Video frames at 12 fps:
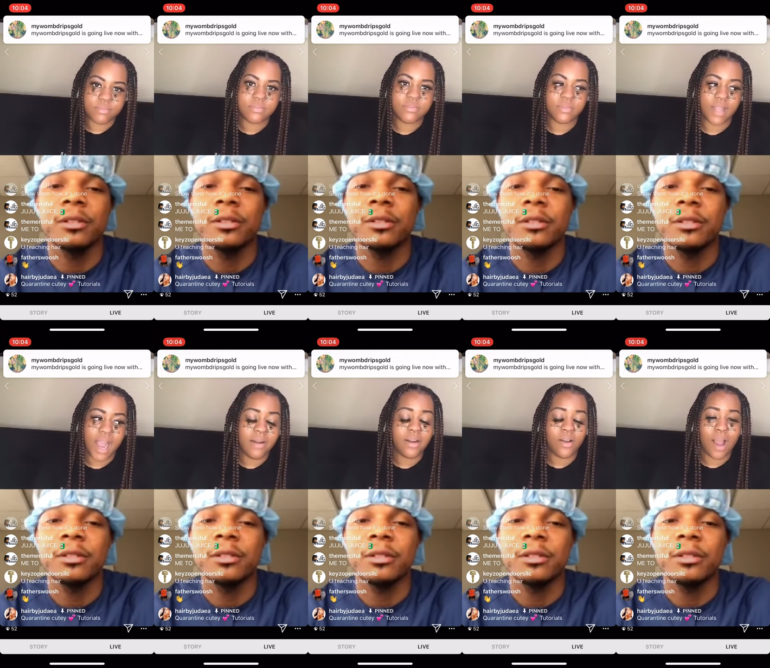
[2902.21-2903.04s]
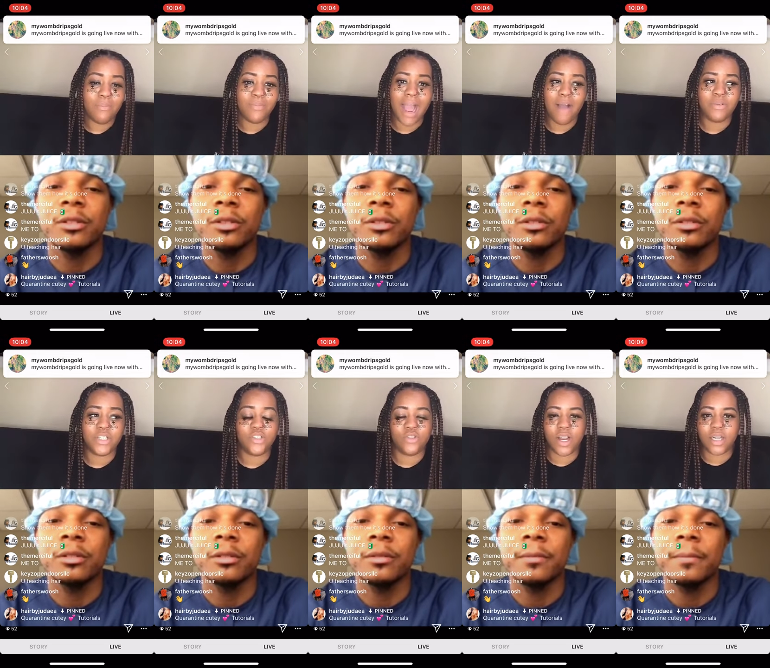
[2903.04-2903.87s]
Speaker 1: I know. I'm, I was
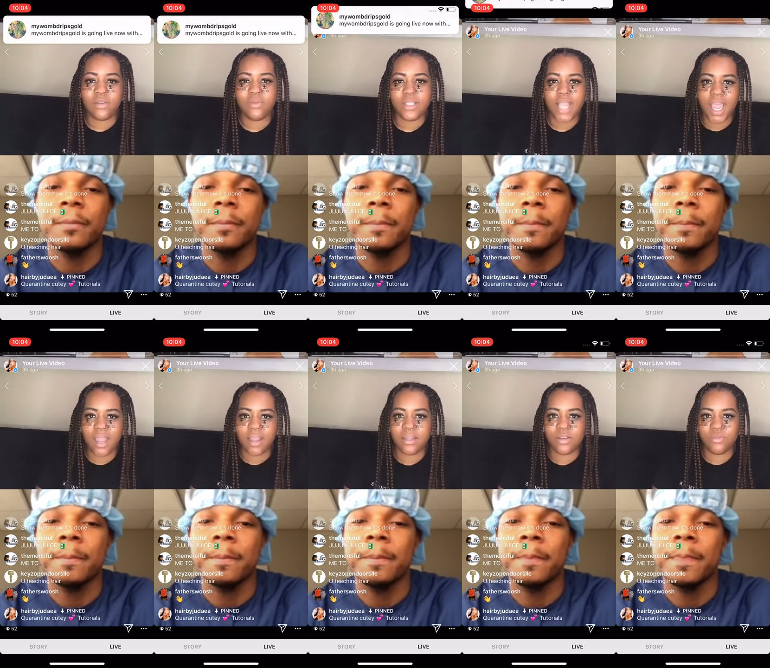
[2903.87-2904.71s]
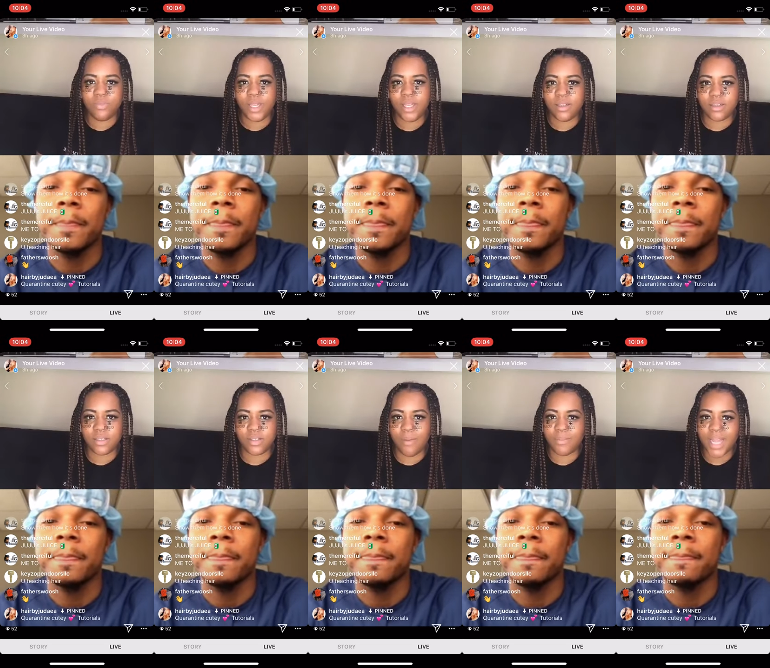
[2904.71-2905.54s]
struggling with that a little bit, so I'm
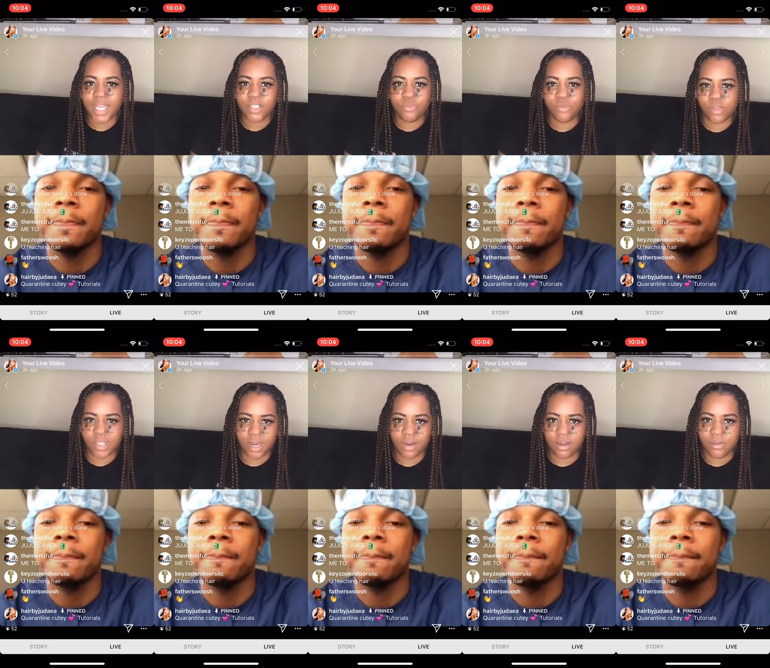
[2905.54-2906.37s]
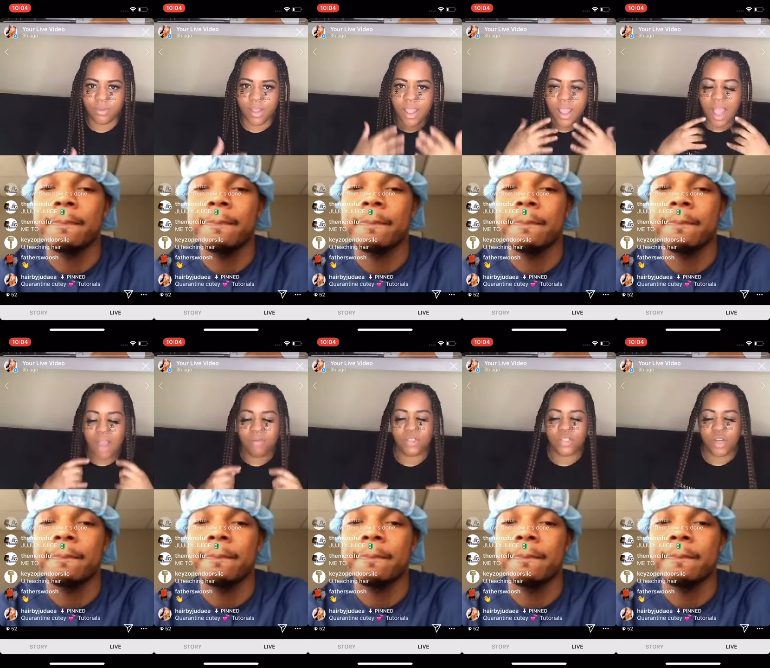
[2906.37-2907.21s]
glad you brought that up. I was
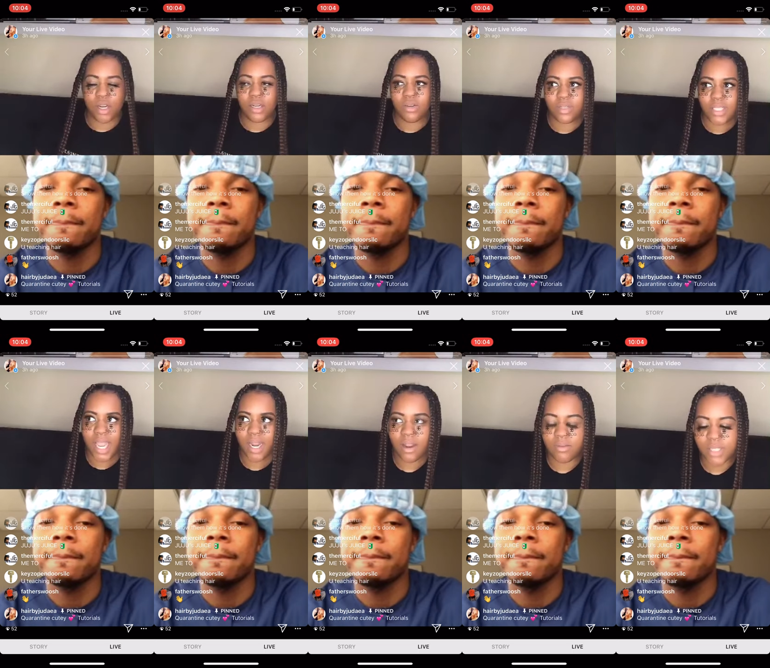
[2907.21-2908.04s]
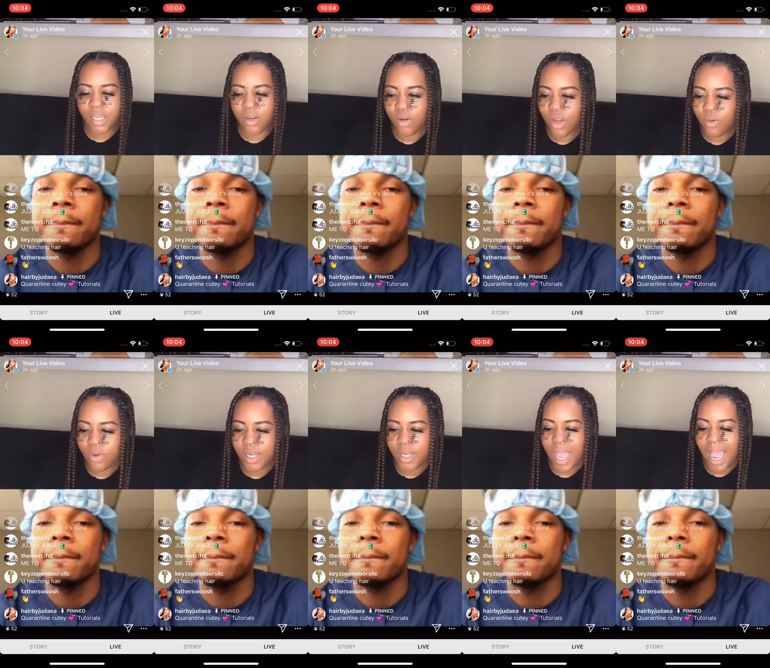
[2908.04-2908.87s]
struggling with that, and I was like, you know what?
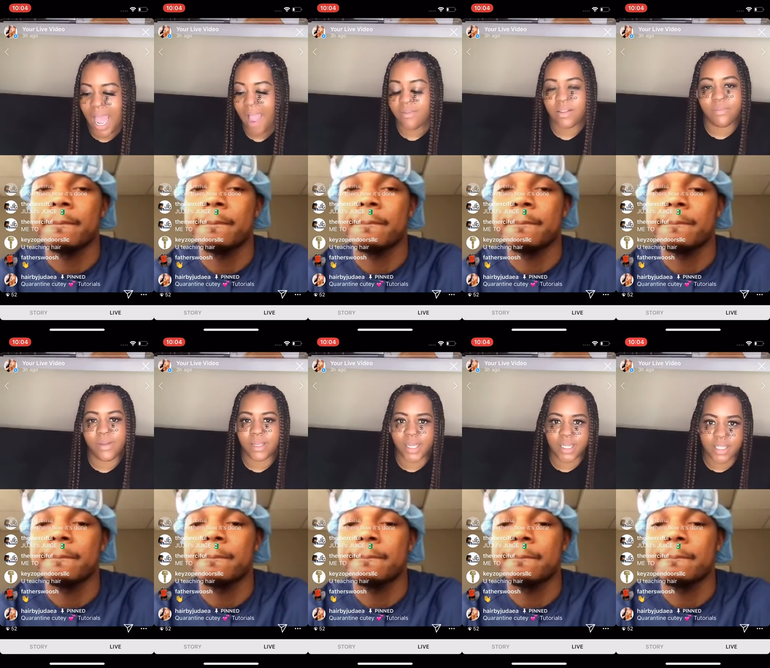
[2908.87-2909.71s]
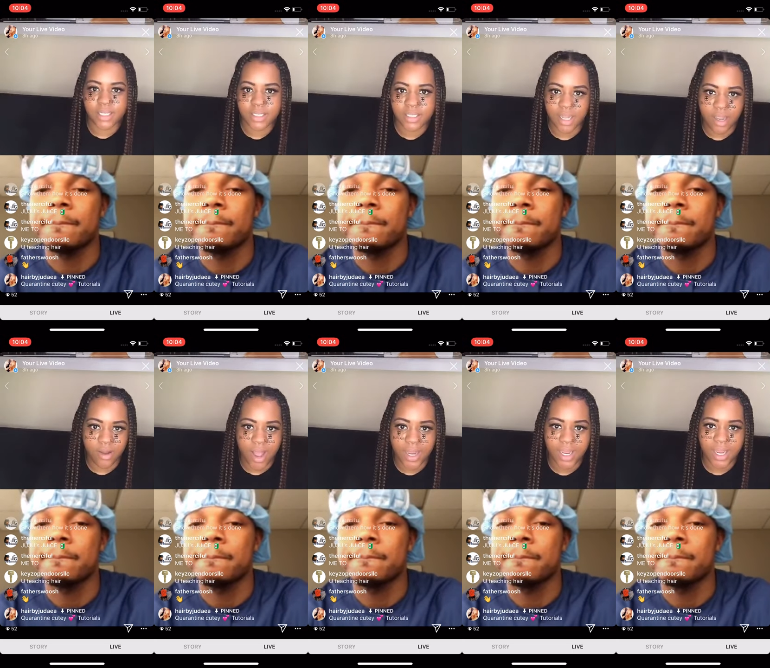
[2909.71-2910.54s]
I have to be like this now. I
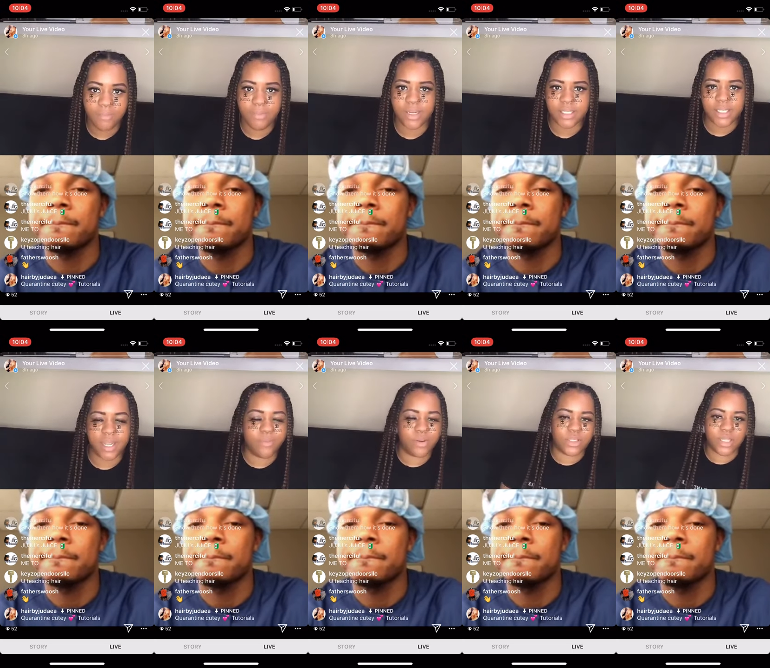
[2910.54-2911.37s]
can't be the same person I was